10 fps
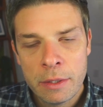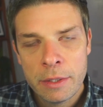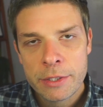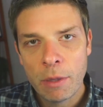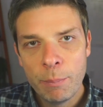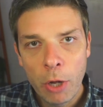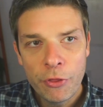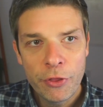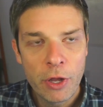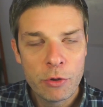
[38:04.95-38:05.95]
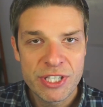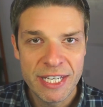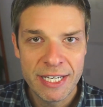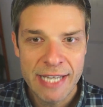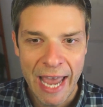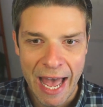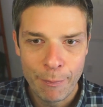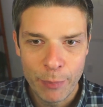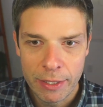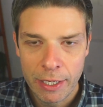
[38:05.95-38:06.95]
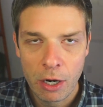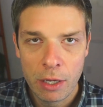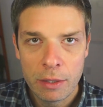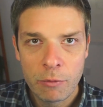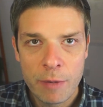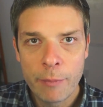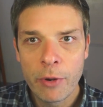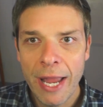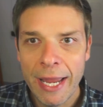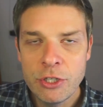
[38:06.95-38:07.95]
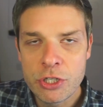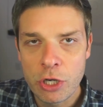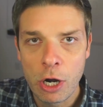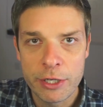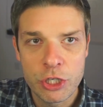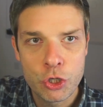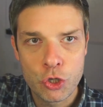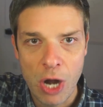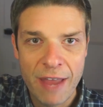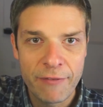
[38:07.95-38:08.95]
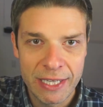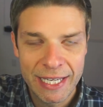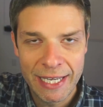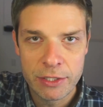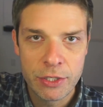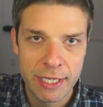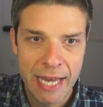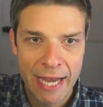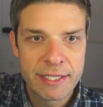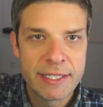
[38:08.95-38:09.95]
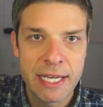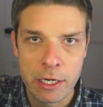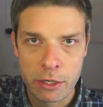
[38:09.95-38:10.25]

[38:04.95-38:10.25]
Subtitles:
So both of those things happen. Remember, agents are always striving to get to the next tier of